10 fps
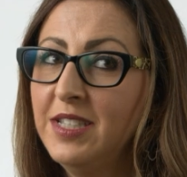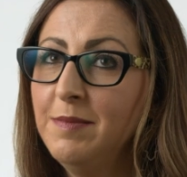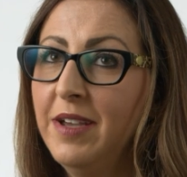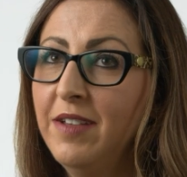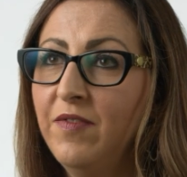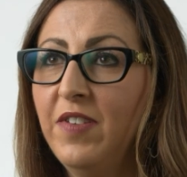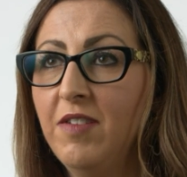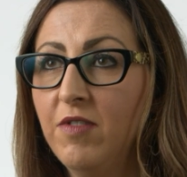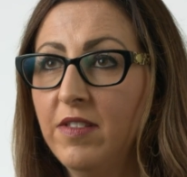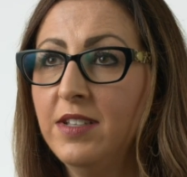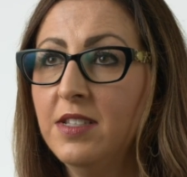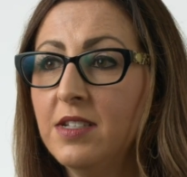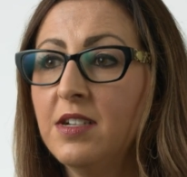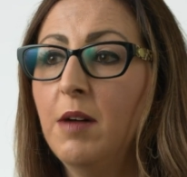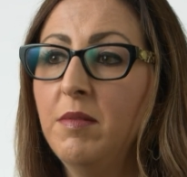That's my favorite. That's at
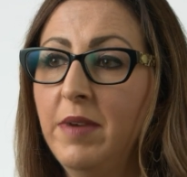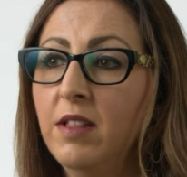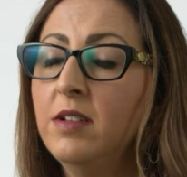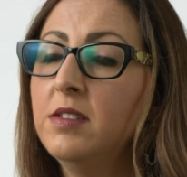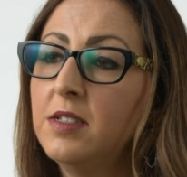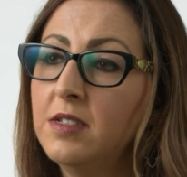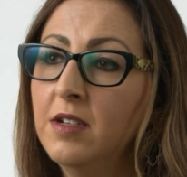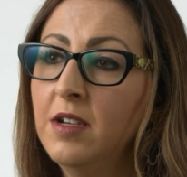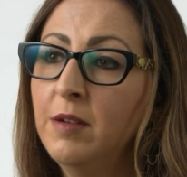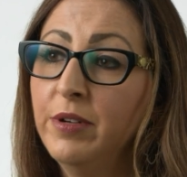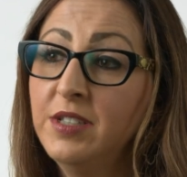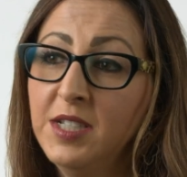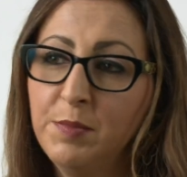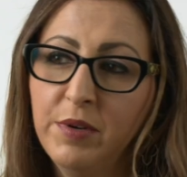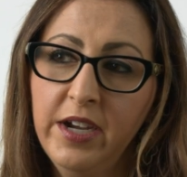the top of my list.
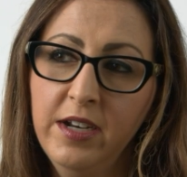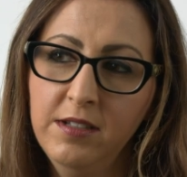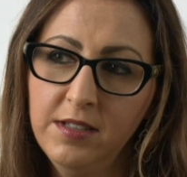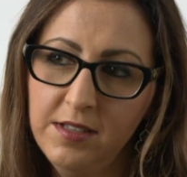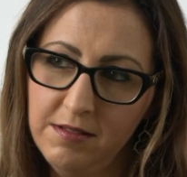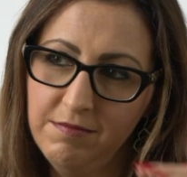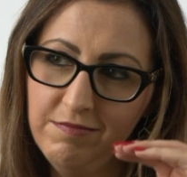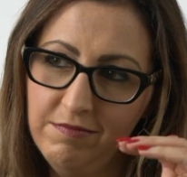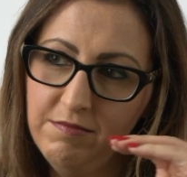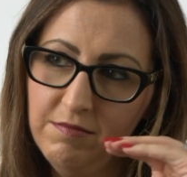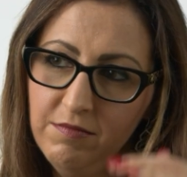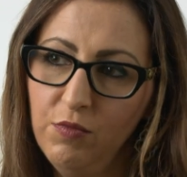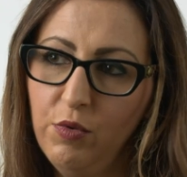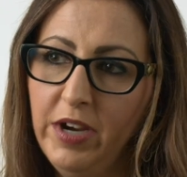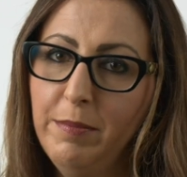Princess Bride is
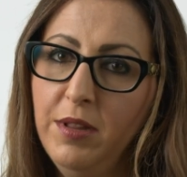right